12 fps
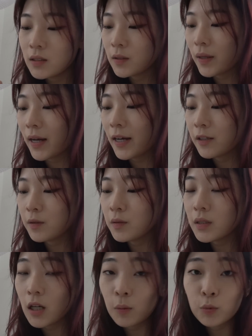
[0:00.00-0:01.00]
So yeah, I
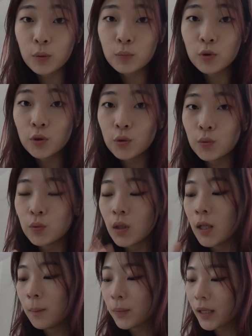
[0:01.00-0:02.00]
use Omnom to
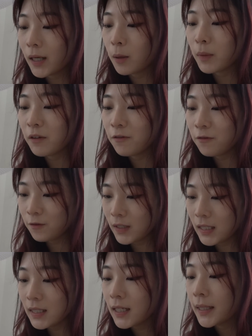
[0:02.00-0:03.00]
plan out my feed.